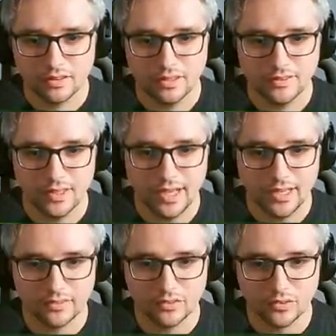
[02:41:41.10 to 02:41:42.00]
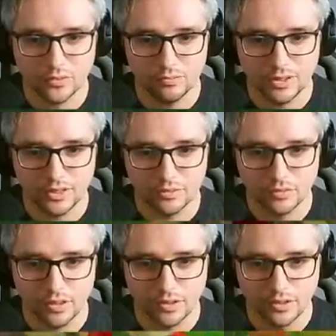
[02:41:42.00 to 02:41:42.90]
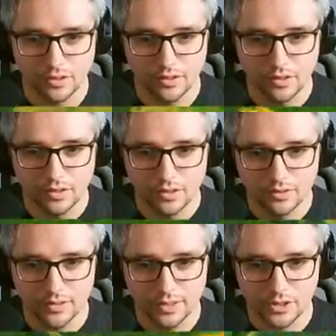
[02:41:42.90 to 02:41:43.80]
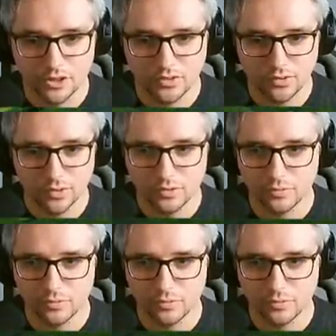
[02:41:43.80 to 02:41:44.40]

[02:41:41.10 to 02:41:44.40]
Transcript: This has to be the run. Did he just look